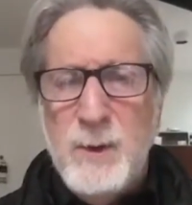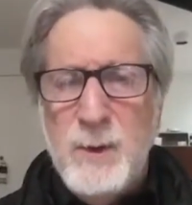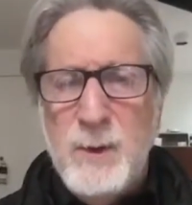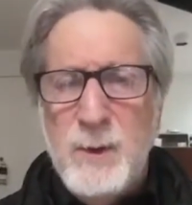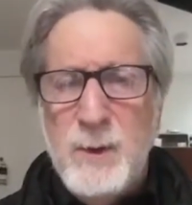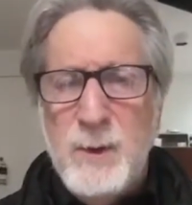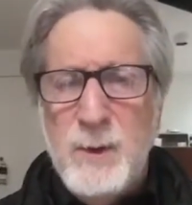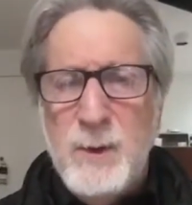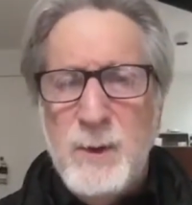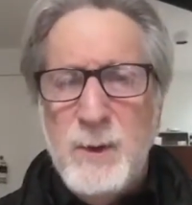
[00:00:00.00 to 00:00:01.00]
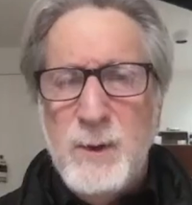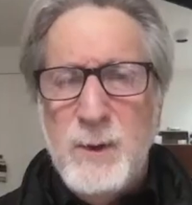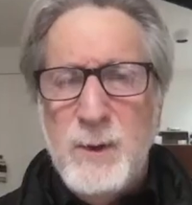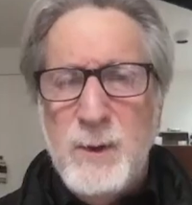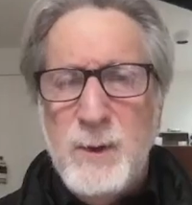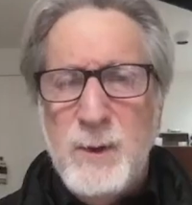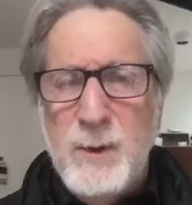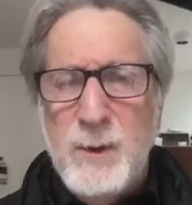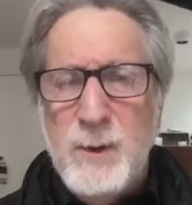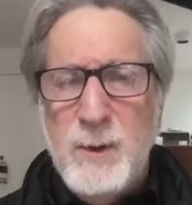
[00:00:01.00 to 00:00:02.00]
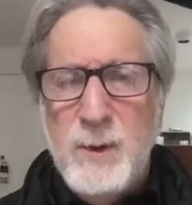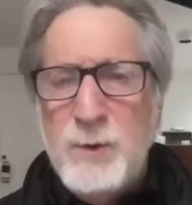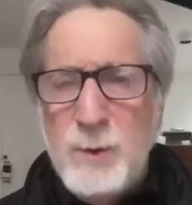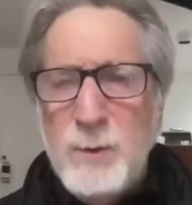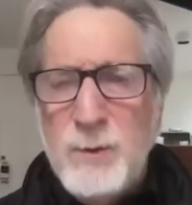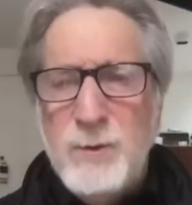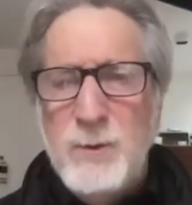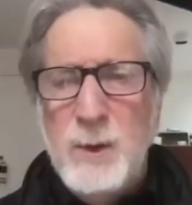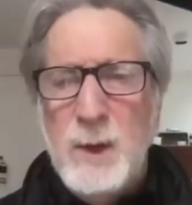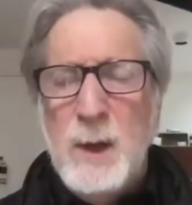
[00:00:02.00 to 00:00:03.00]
in complex ways that are hard to reduce,